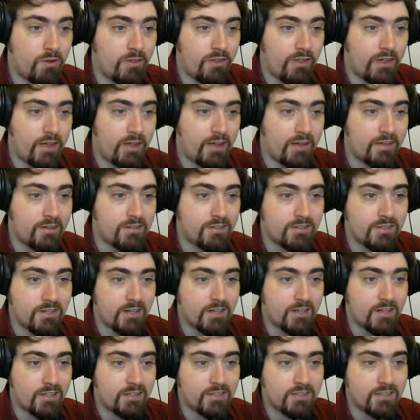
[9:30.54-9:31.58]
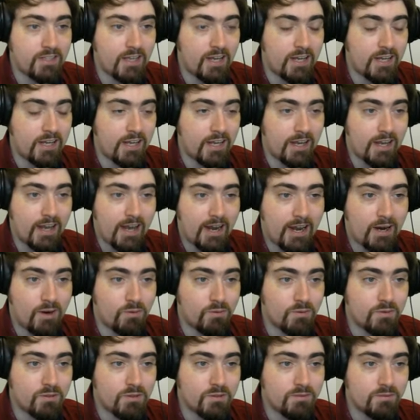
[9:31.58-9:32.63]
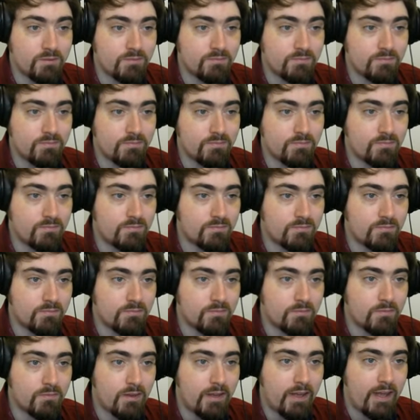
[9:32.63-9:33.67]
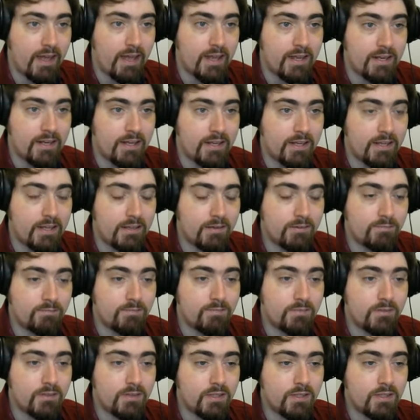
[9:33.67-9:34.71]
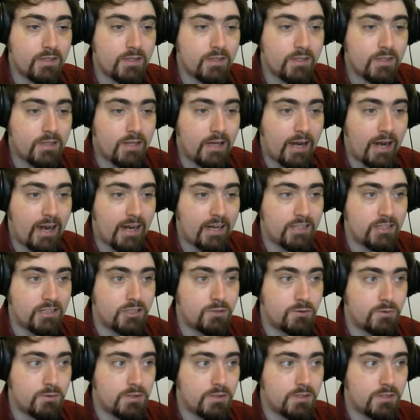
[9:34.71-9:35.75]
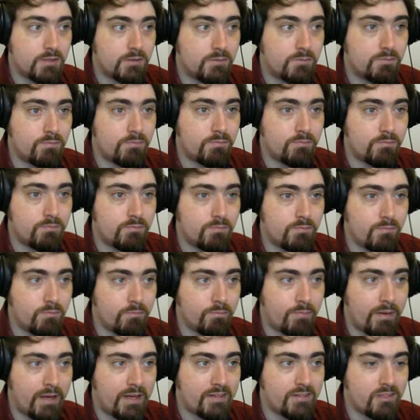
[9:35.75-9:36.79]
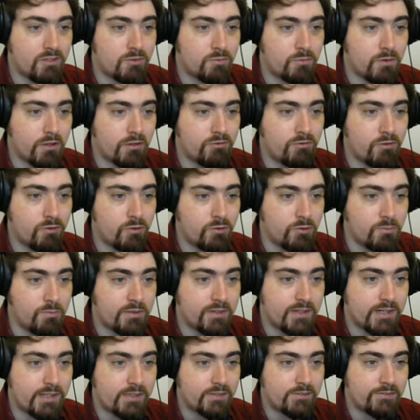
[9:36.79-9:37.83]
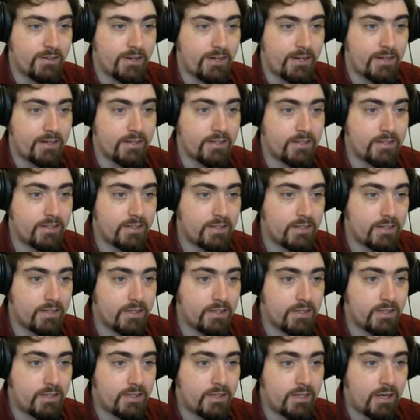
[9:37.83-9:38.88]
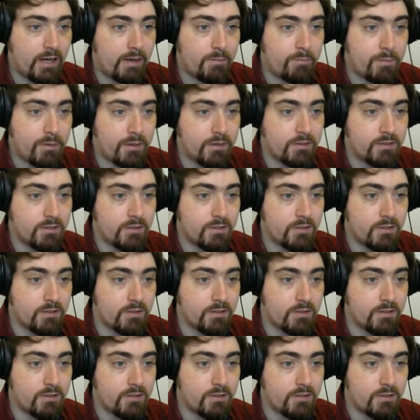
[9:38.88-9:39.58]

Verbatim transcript: they start taking out any actual bases with cruiser missile fire. But